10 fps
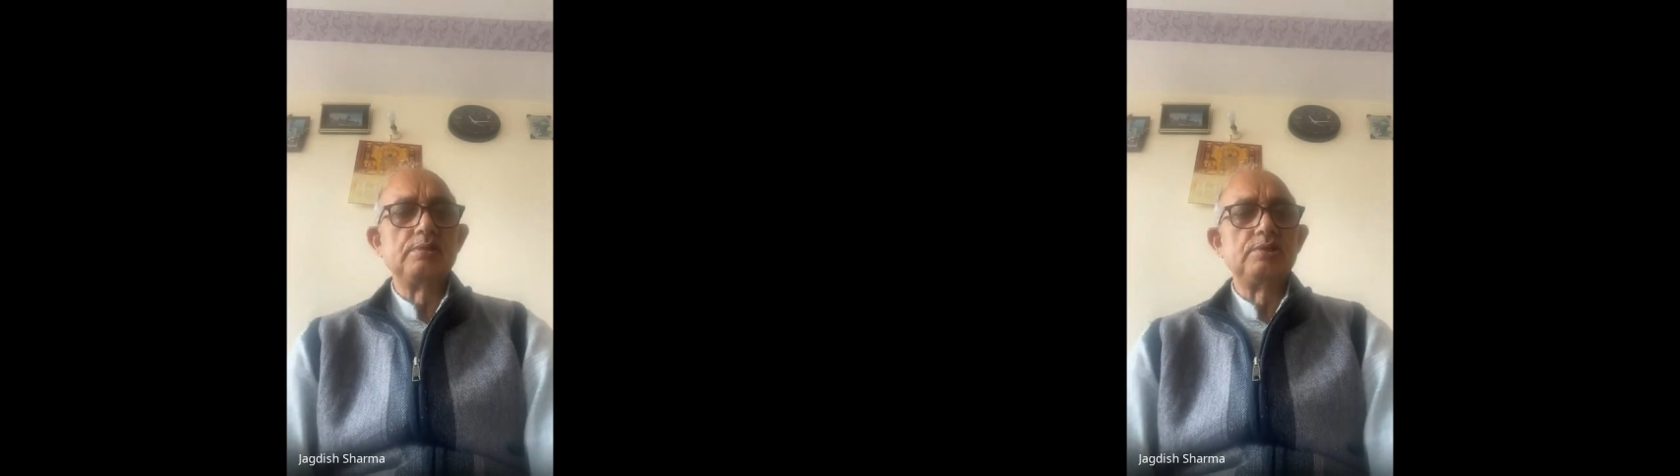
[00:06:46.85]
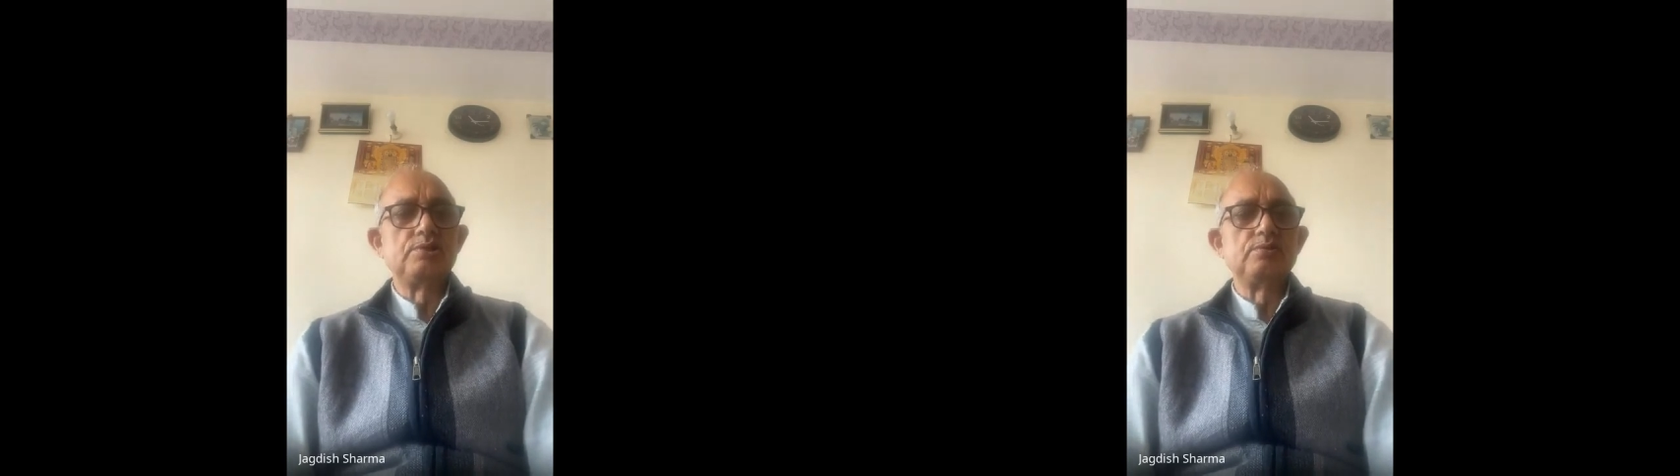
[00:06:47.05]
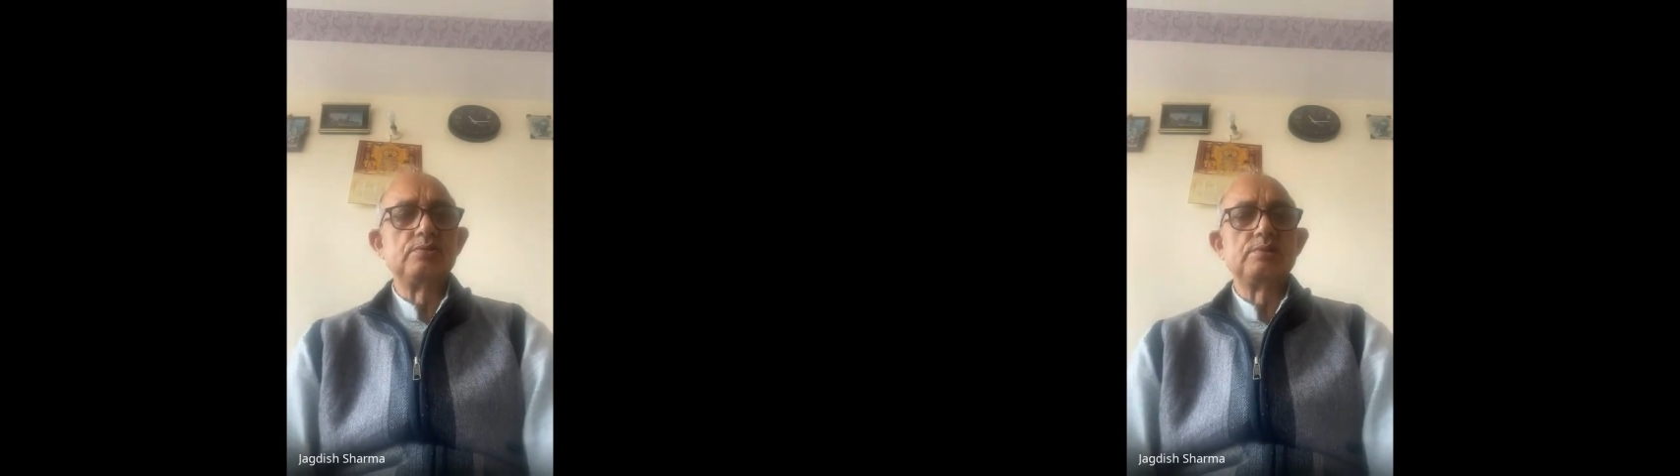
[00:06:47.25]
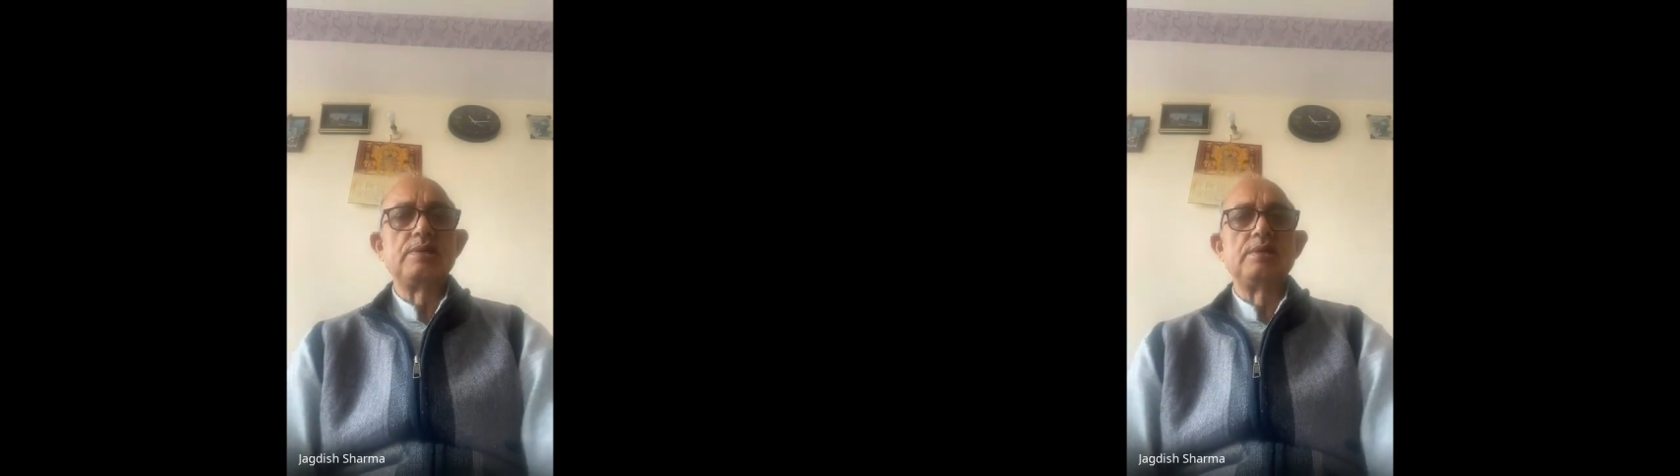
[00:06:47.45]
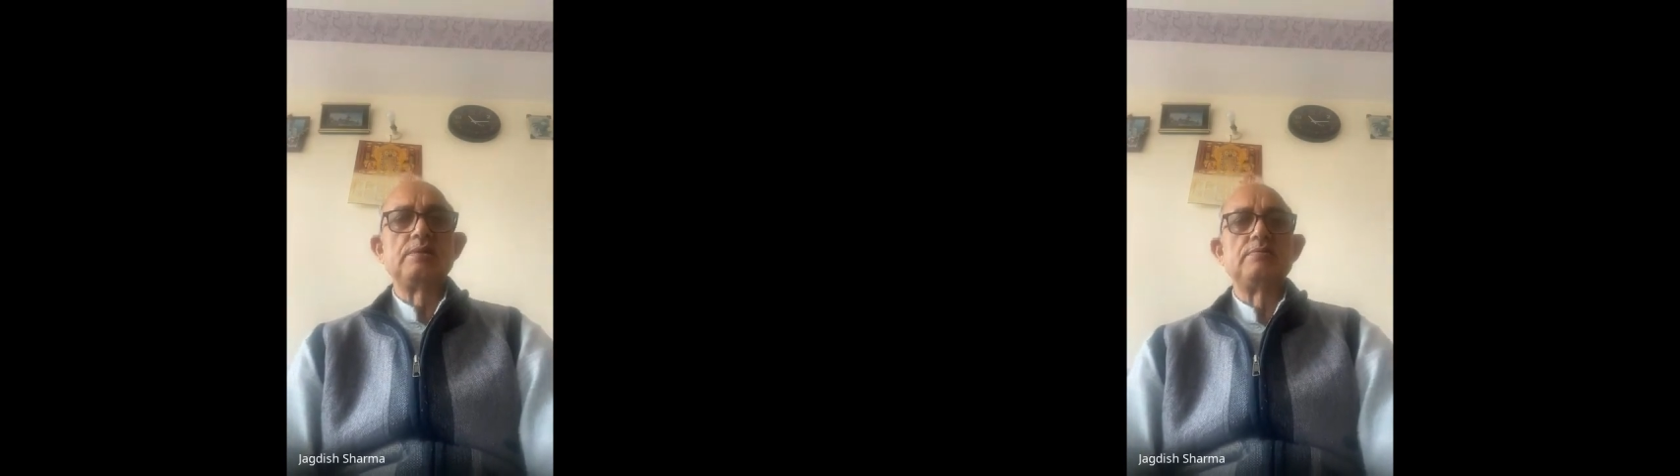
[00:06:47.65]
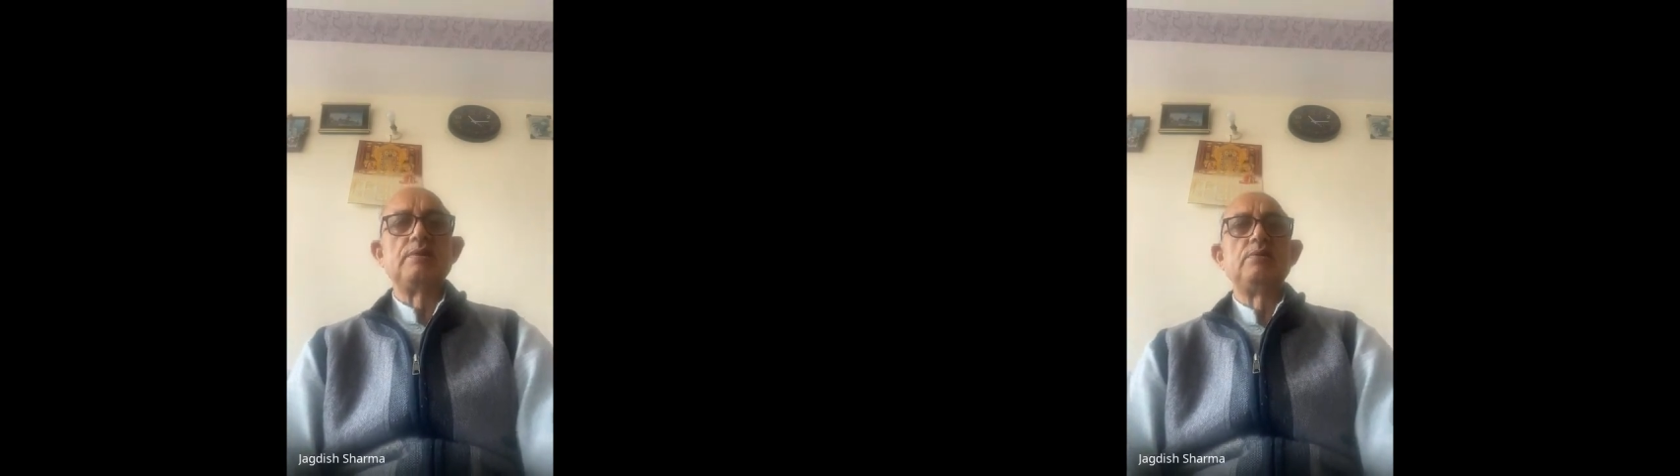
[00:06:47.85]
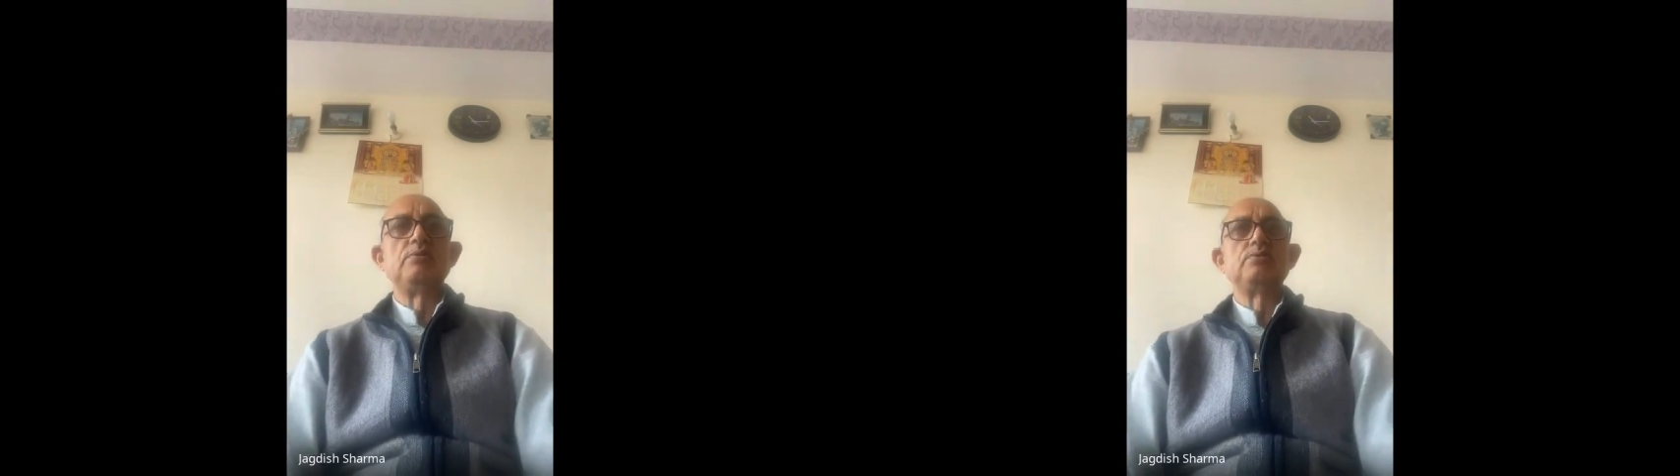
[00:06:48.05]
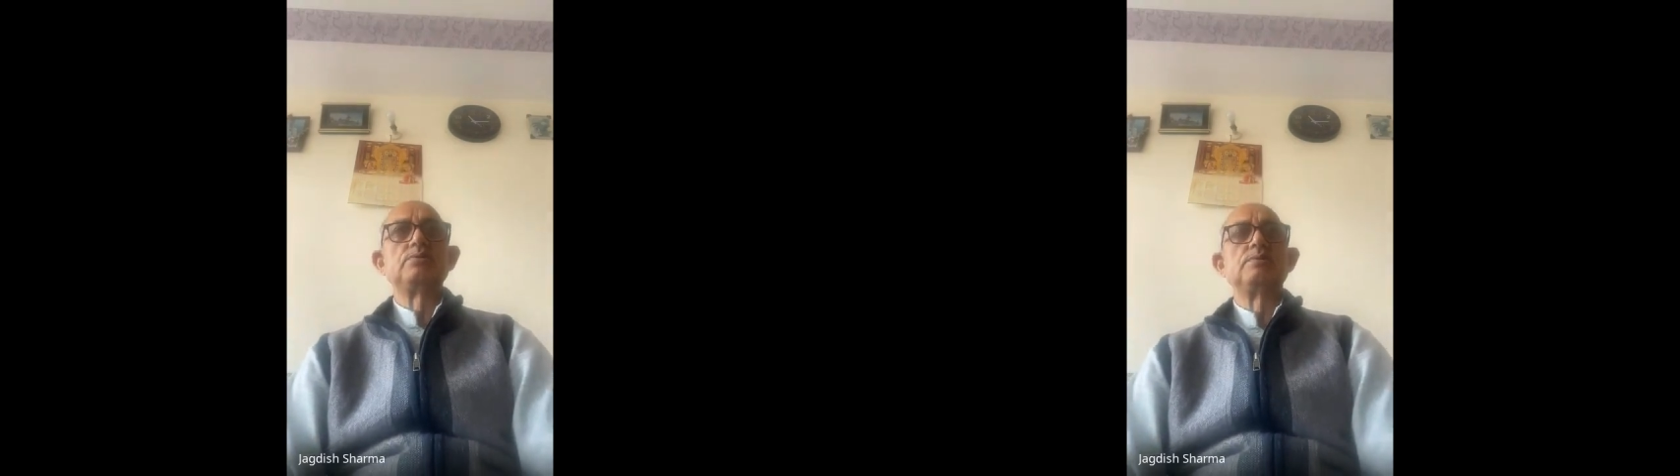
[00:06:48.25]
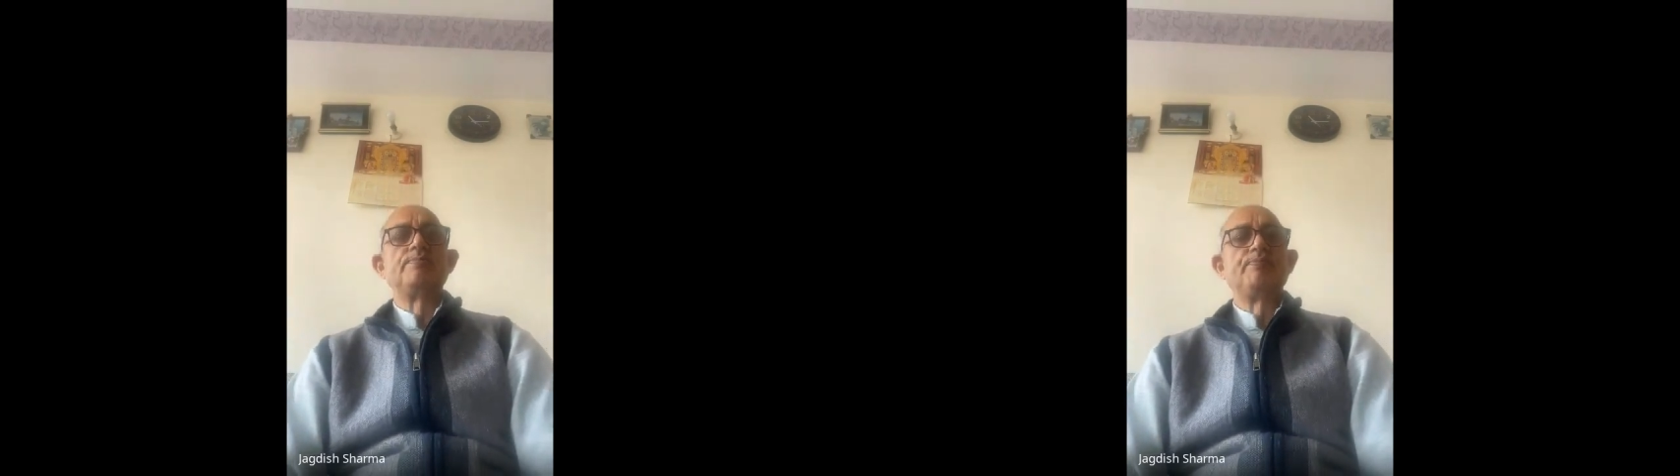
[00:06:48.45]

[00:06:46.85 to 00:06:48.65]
issues like values,